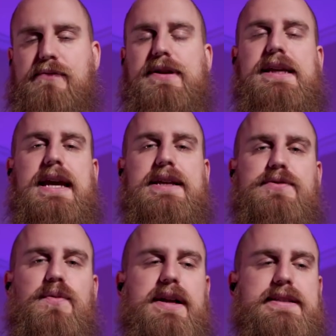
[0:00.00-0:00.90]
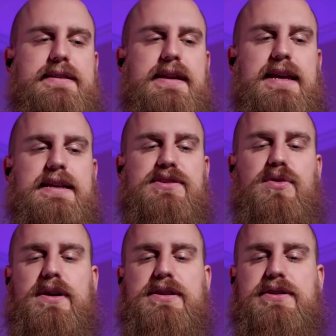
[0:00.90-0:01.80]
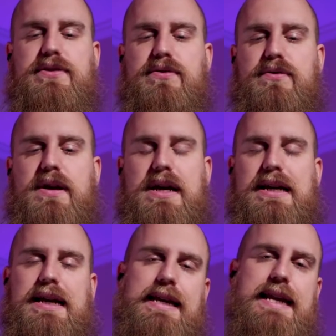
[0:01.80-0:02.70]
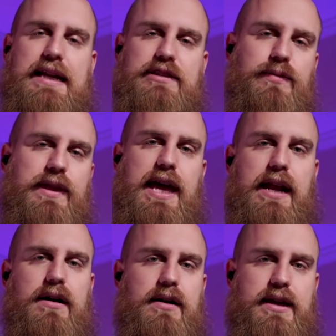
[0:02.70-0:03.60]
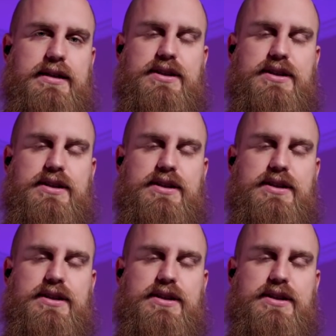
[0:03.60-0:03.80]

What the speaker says: Really, it's what is going to connect with that audience.